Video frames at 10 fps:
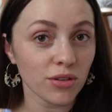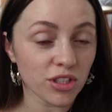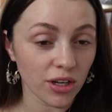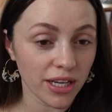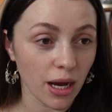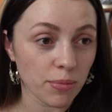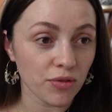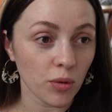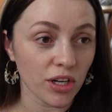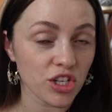is already up. If
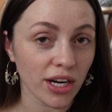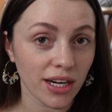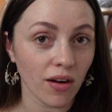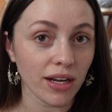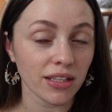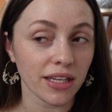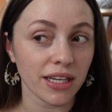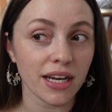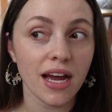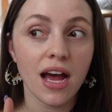you want to check it out, I can link it.